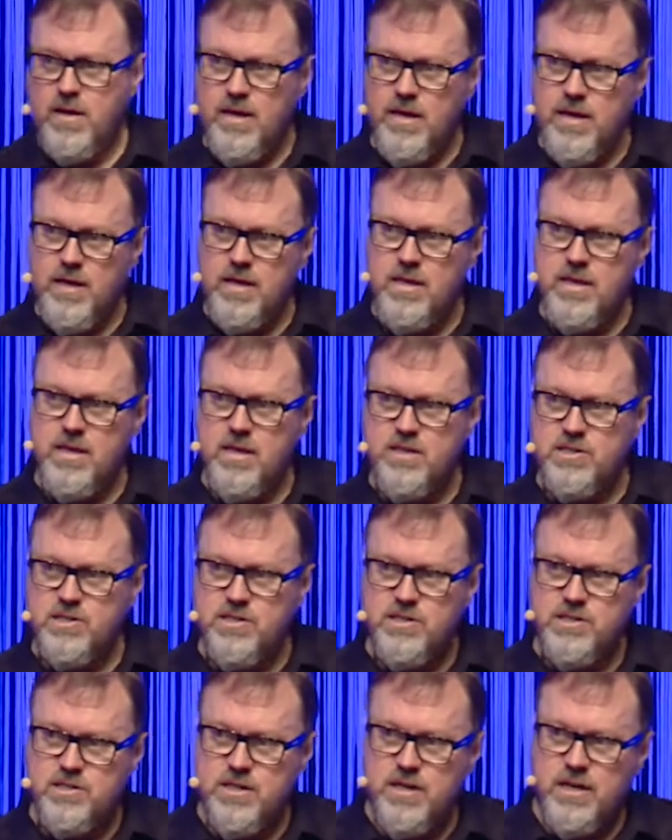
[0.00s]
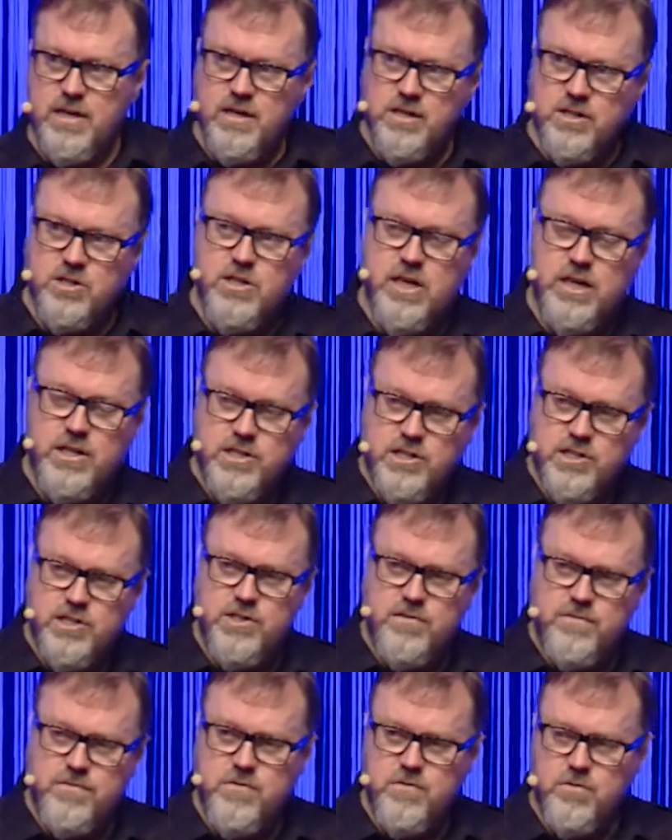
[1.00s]
in just
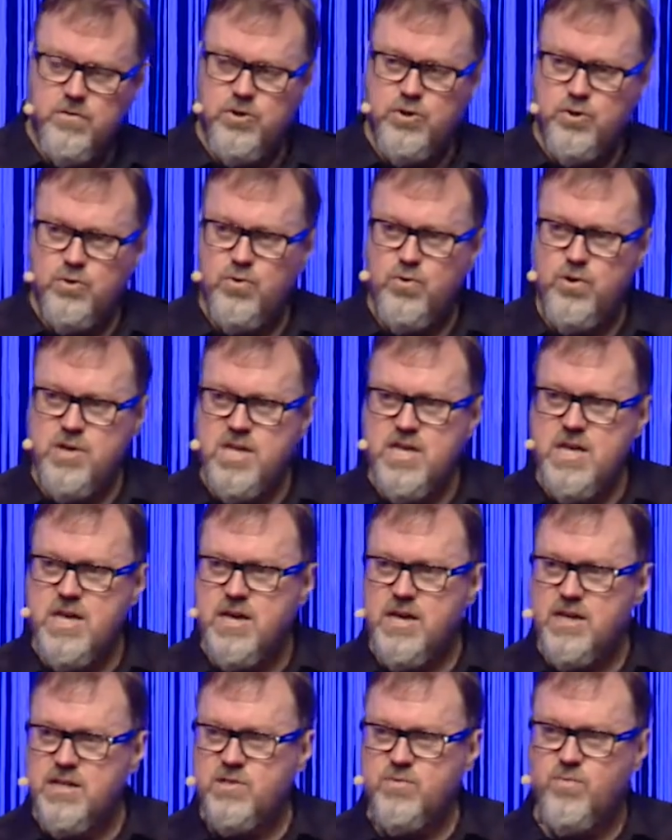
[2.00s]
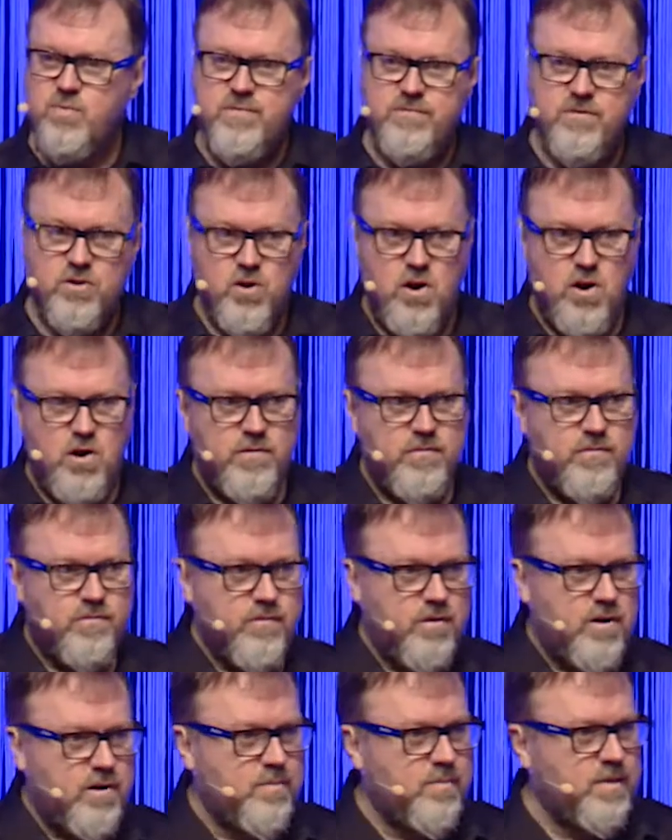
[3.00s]
a few short years, we've gone
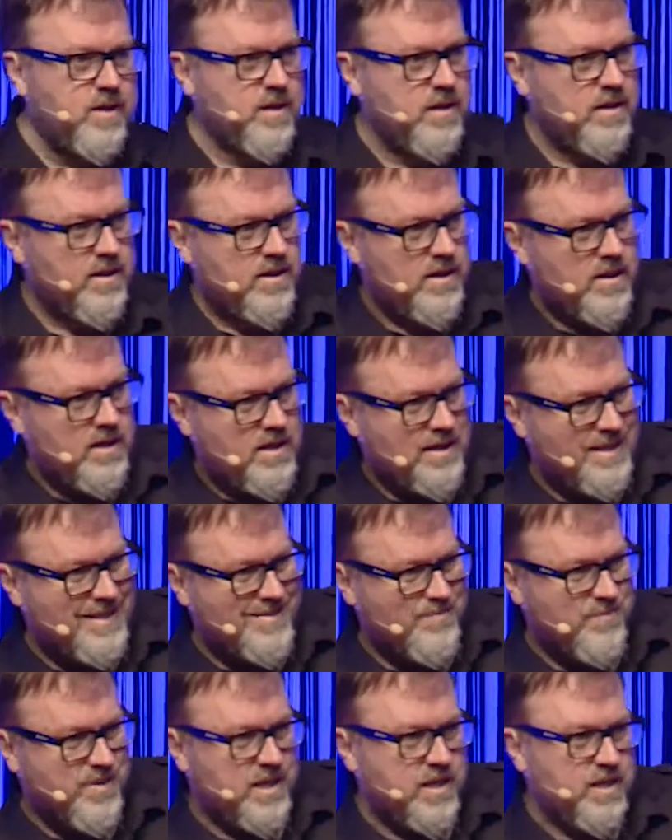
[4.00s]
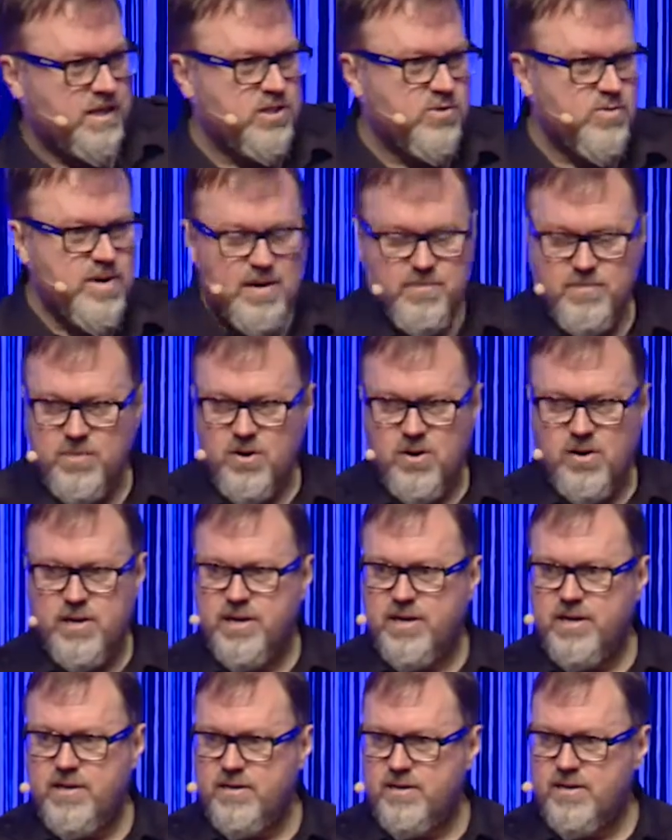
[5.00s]
from dipping into our
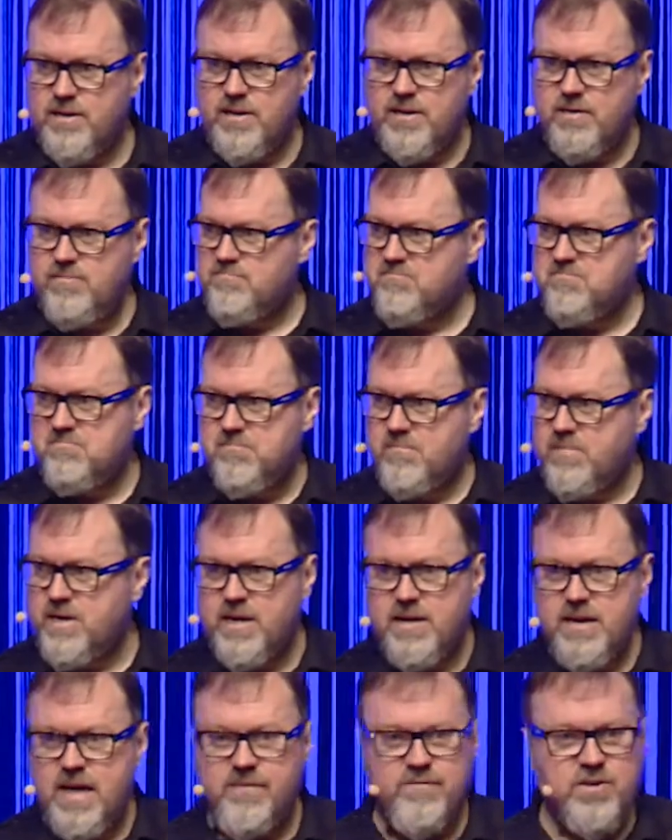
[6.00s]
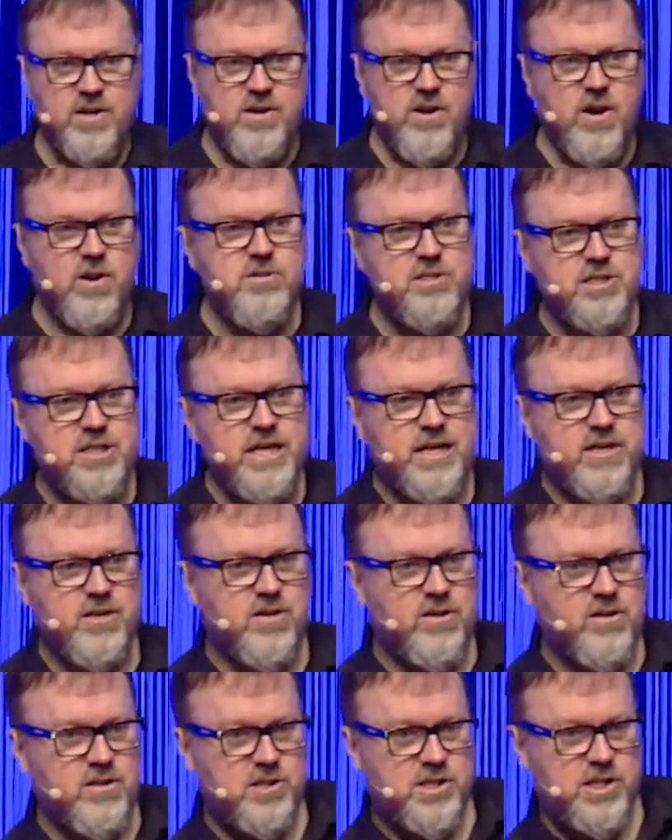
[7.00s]
pocket and having no
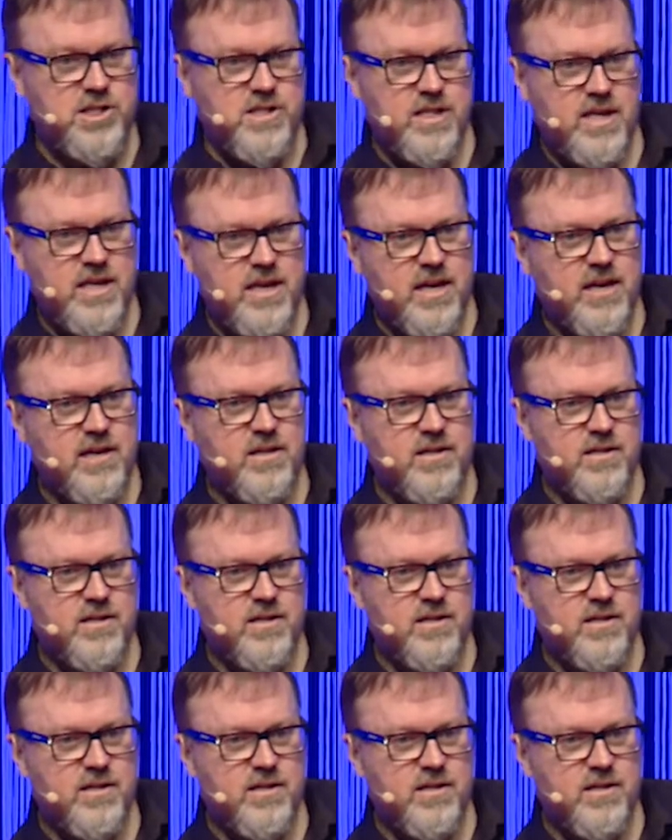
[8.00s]
technology there